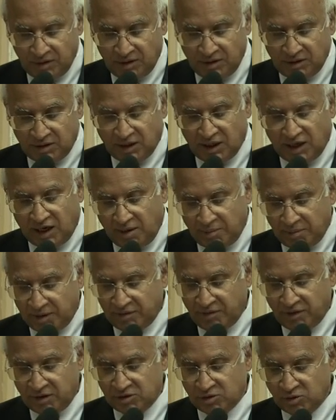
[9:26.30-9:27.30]
The government
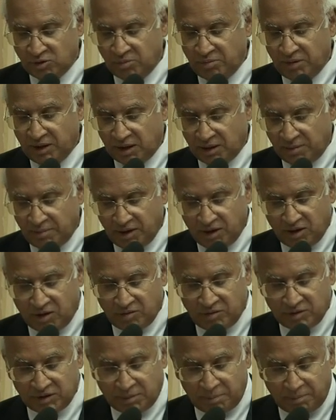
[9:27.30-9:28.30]
will soon be coming out
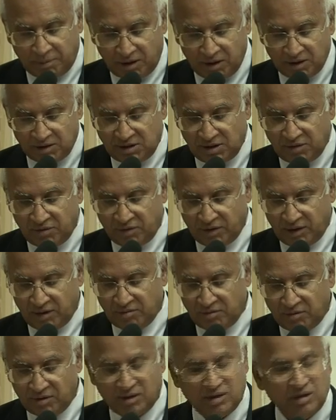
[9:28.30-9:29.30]
with a policy
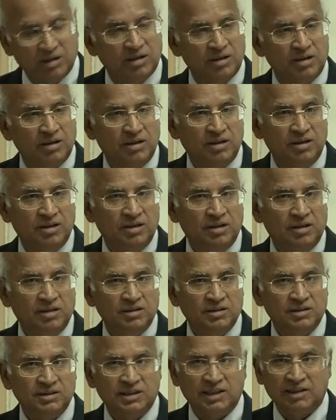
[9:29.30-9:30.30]
framework
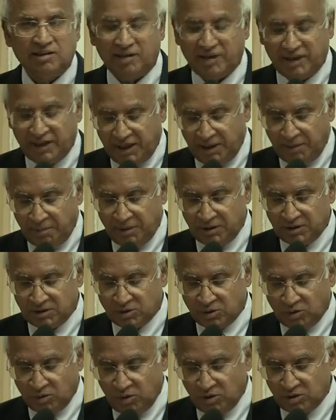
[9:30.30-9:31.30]
that will enable
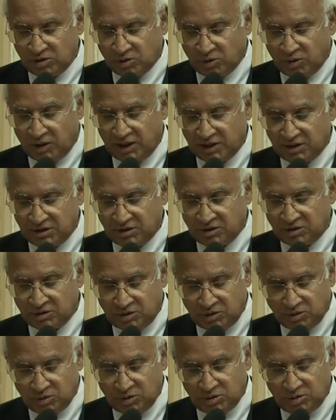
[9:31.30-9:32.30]
school students to
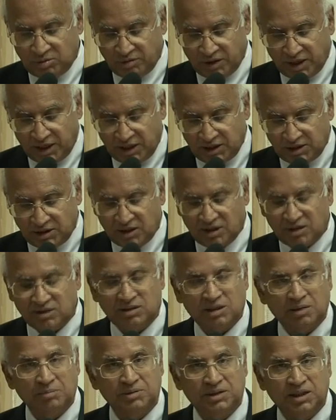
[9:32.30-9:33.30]
choose vocational
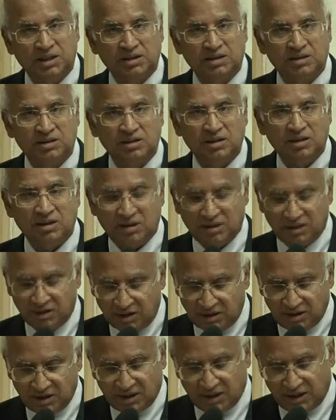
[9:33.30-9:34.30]
subjects,
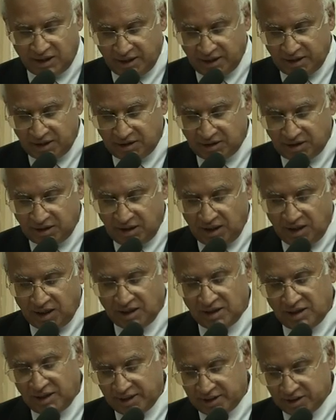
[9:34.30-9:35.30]
earn credits,
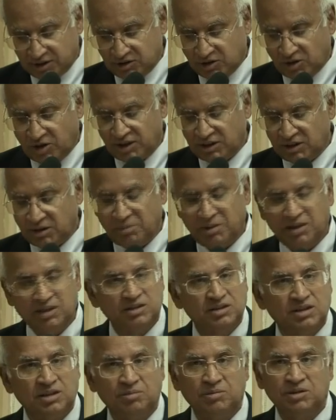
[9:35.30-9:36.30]
and later join the
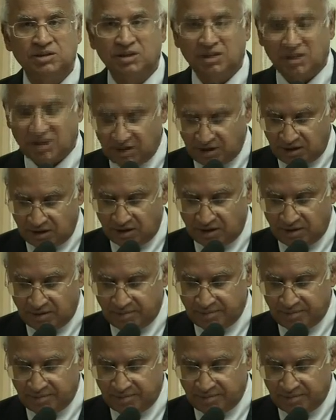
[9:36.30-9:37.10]
mainstream education.